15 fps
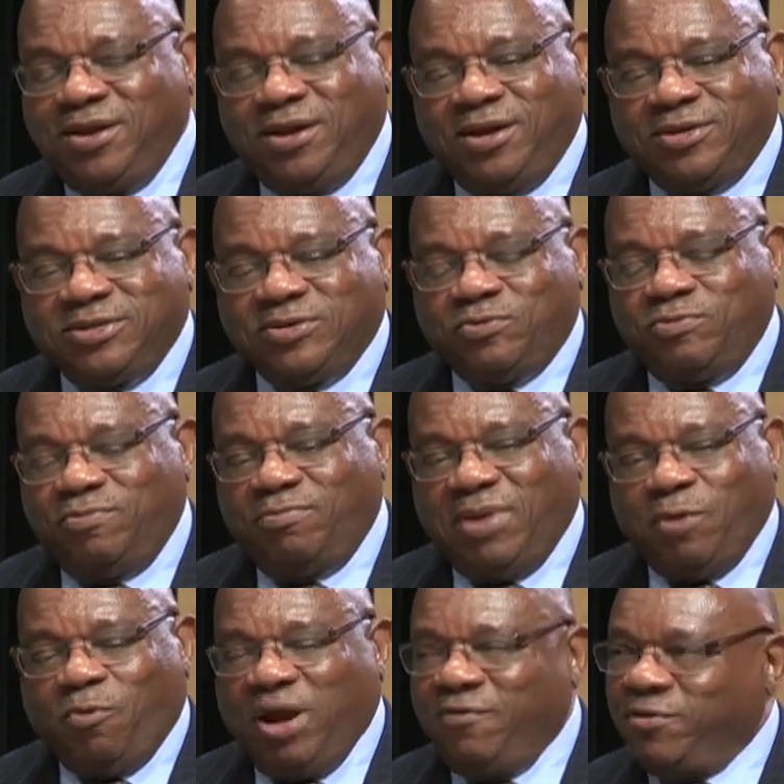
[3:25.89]
And so my
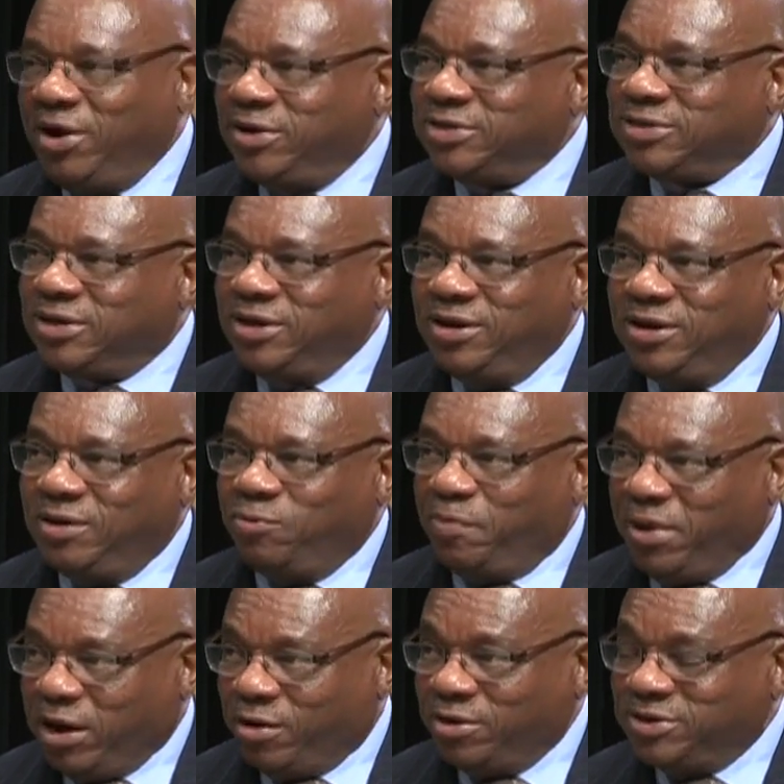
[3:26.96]
wife and I say, we're
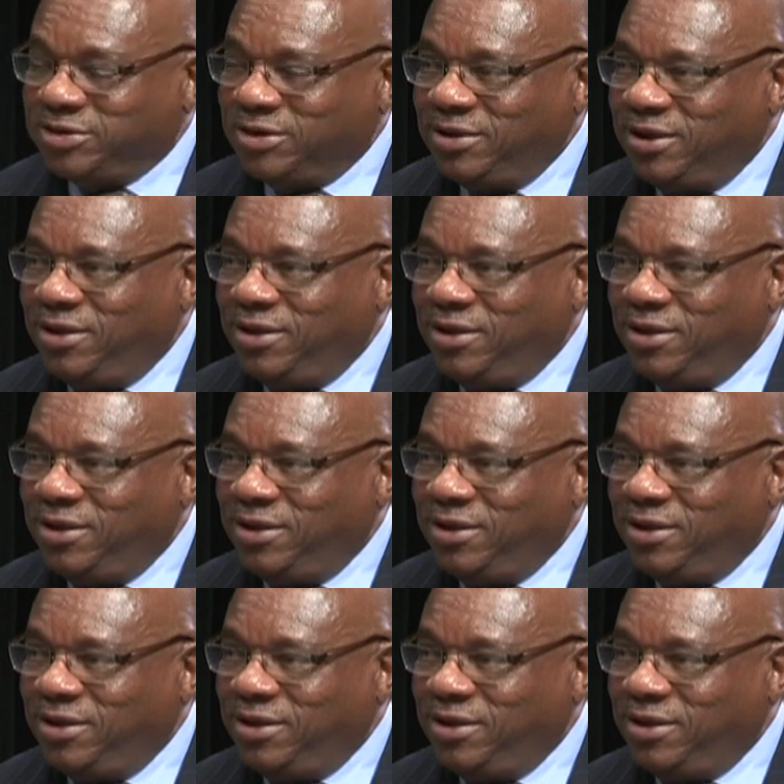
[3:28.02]
parents.